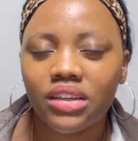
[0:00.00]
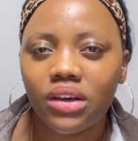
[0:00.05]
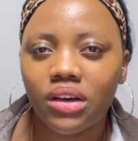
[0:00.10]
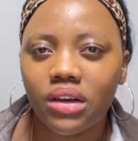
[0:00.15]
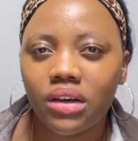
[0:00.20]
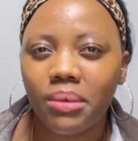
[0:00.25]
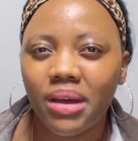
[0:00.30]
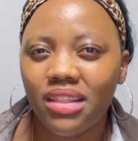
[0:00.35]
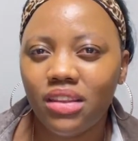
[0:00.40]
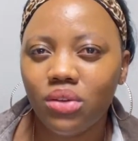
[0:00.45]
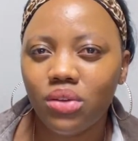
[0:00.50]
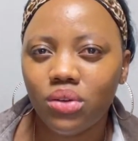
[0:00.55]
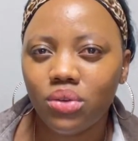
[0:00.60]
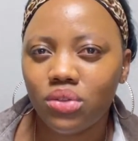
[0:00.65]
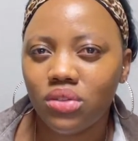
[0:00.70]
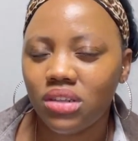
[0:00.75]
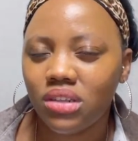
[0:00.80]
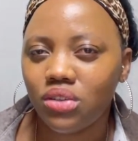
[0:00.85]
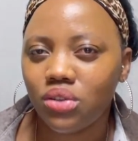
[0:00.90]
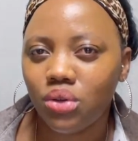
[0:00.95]
I think you can
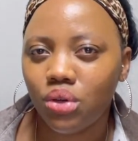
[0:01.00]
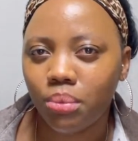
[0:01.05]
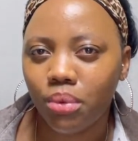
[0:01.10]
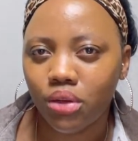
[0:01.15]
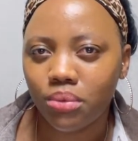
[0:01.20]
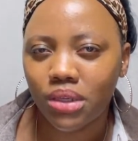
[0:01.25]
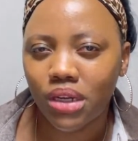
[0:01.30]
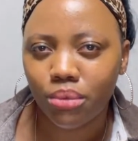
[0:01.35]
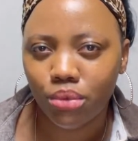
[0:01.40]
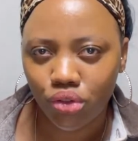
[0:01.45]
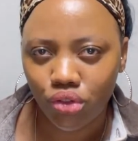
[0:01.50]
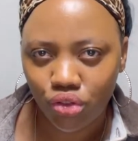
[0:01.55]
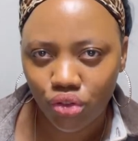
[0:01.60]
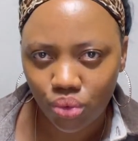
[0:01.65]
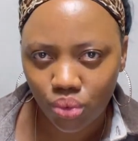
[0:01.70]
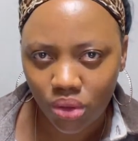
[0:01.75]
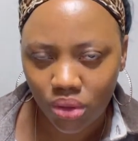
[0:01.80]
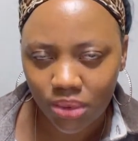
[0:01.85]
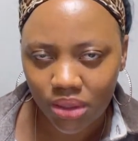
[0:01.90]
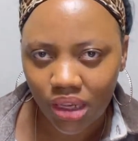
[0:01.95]
also send it to your apartment, I'm not
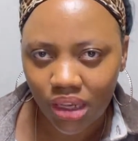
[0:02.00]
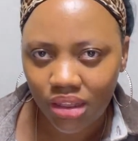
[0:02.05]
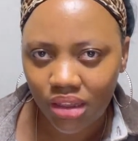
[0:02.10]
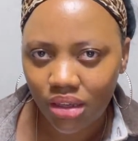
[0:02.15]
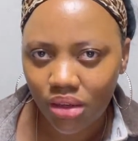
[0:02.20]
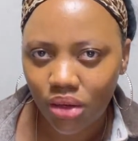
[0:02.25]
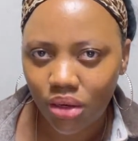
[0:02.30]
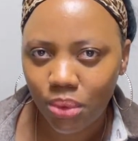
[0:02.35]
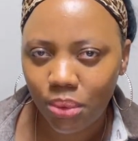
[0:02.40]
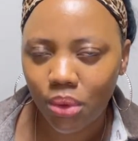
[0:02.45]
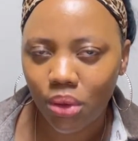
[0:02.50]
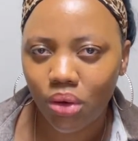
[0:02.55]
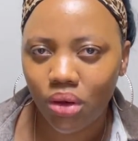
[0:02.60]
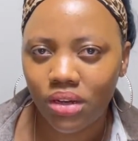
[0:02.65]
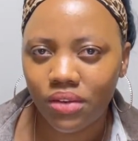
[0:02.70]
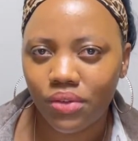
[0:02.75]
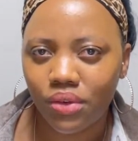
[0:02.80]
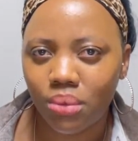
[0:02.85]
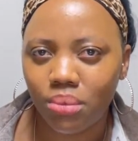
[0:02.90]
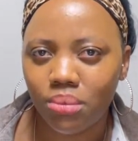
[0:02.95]
sure, but I think a lot of people got
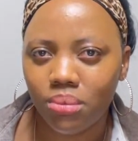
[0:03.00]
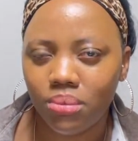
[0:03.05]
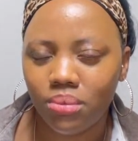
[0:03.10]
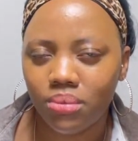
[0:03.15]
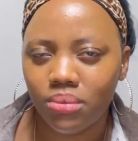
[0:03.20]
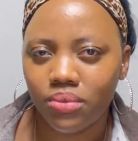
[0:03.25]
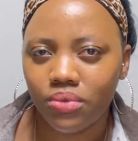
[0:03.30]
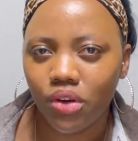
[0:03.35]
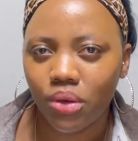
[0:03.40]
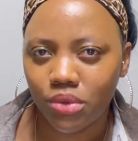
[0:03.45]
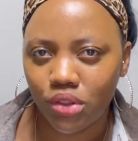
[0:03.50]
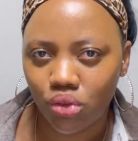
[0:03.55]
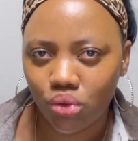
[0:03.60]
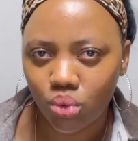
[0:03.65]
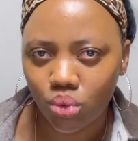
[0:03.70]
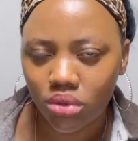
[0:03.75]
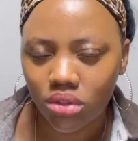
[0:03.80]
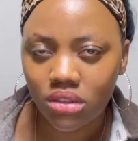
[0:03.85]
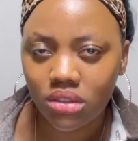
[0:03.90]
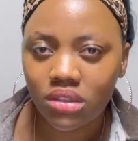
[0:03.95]
it from their
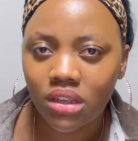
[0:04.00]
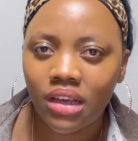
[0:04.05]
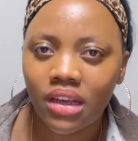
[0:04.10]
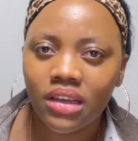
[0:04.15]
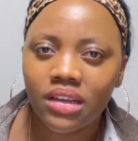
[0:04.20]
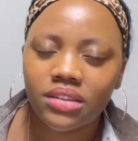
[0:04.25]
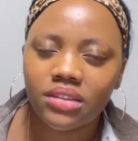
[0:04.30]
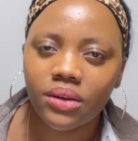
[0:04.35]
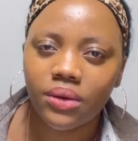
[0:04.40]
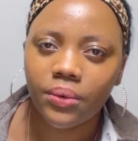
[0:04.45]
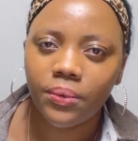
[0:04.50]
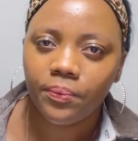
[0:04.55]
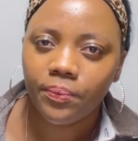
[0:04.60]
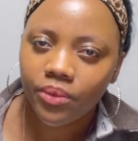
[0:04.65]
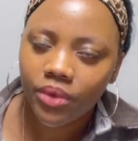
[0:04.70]
schools. So